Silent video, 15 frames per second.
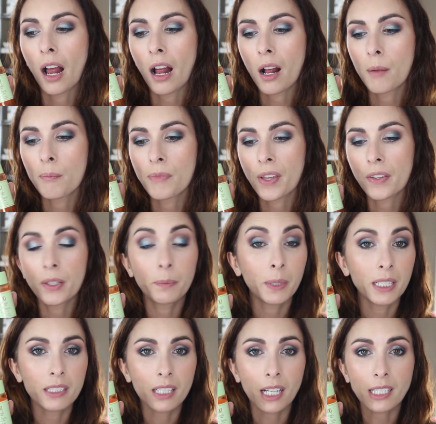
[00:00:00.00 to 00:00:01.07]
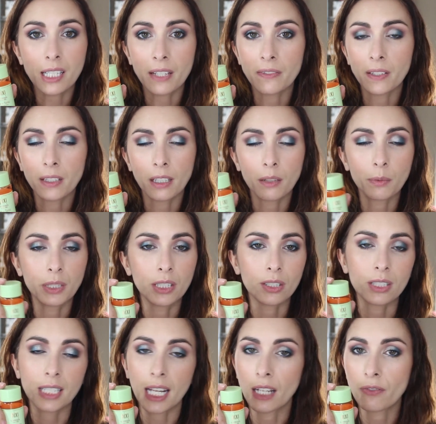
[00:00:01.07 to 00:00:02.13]
The big size I feel like would
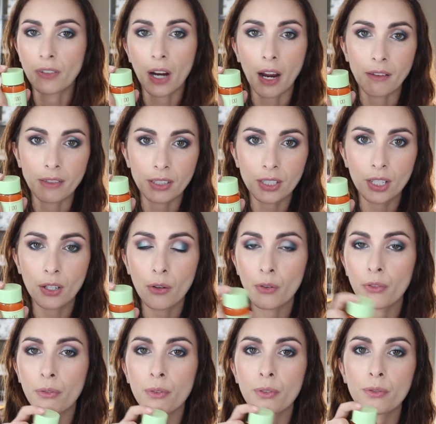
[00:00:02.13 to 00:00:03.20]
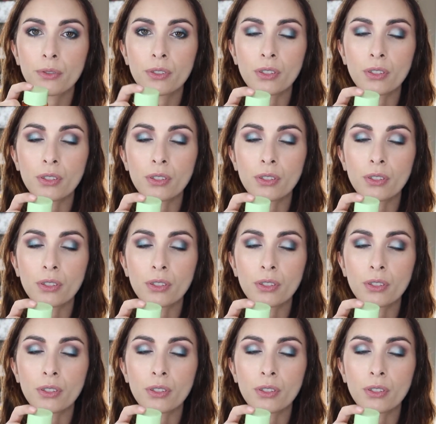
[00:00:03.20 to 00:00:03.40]
just take forever to go through.